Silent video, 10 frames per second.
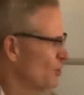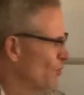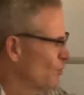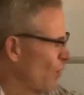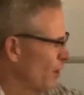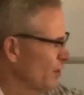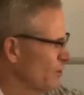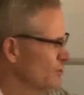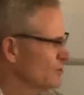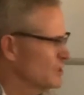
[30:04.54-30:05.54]
would want to
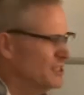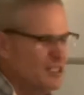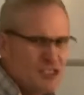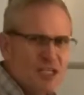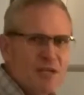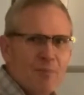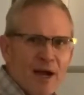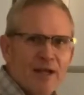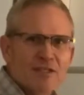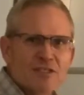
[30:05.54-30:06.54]
use the DC
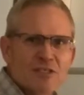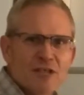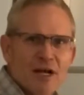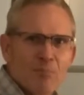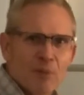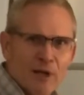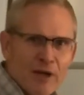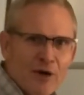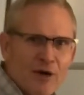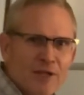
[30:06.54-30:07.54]
minus
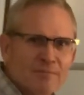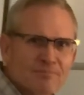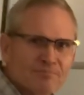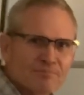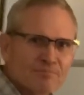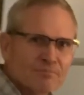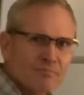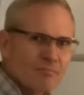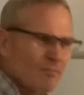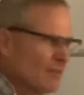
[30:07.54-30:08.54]
polarity.
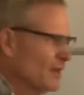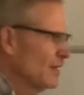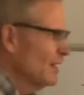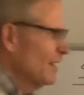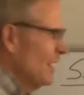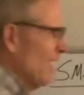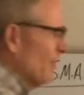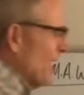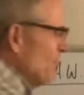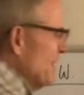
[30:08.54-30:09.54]
Now,
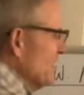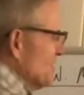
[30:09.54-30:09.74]
that being